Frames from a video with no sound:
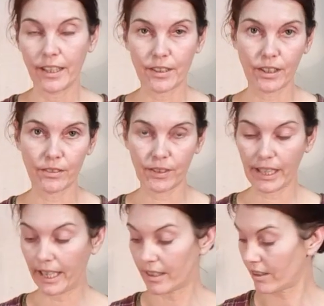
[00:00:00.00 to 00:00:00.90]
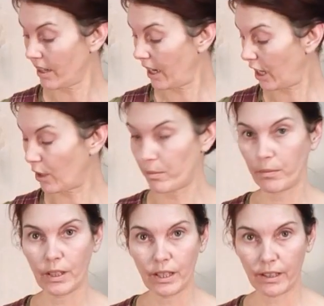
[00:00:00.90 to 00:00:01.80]
And don't forget,
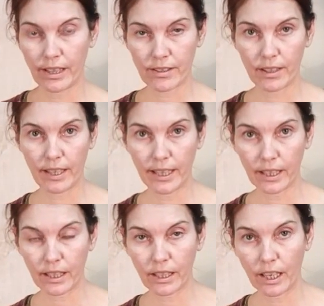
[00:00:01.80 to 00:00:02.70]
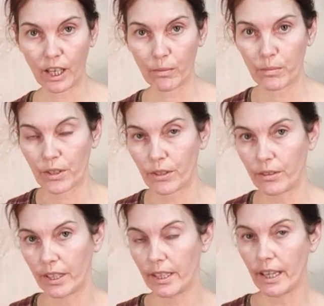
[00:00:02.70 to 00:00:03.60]
there's the link to
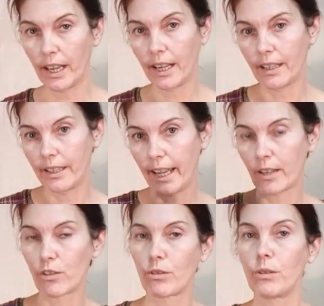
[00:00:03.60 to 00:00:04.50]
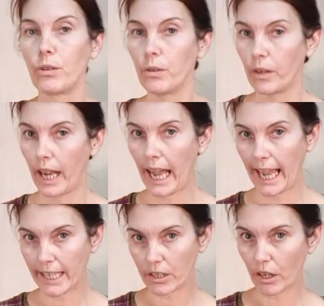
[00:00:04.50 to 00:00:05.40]
the natural
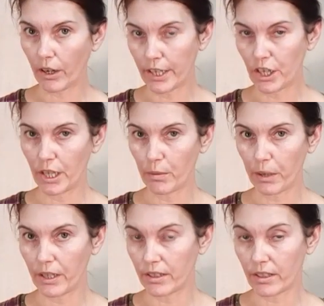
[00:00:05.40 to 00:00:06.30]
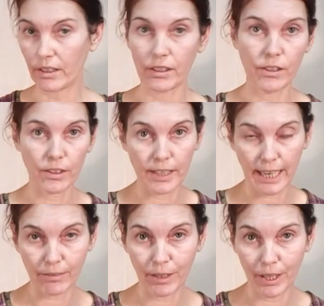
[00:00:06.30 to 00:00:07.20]
hand hygiene poster that you can
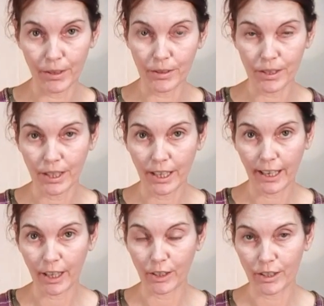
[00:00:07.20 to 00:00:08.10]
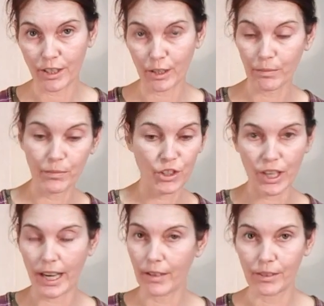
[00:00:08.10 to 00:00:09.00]
download and
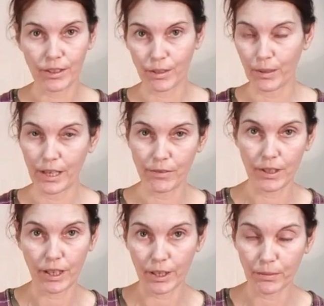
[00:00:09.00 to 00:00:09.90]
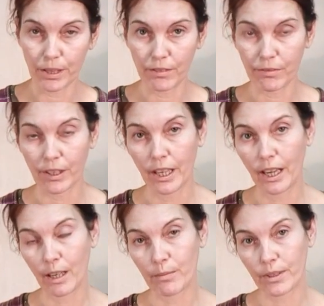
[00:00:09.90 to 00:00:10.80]
share and do whatever you like with
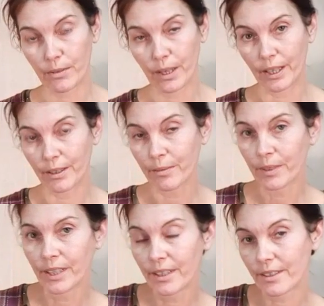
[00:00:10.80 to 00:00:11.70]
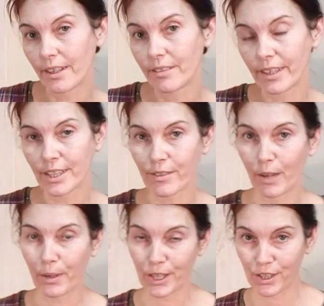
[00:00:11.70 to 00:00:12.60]
as well. So thanks
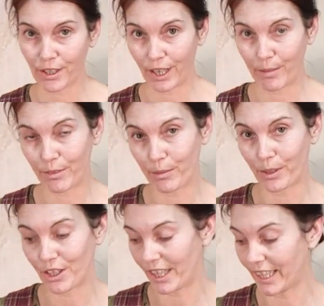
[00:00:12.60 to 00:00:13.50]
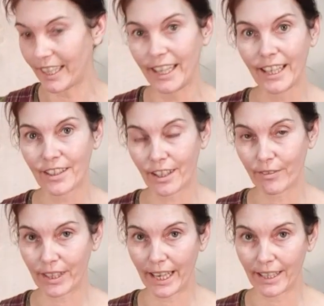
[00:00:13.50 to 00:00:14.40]
very much for watching.
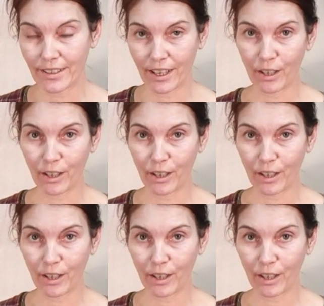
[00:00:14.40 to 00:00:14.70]
Don't forget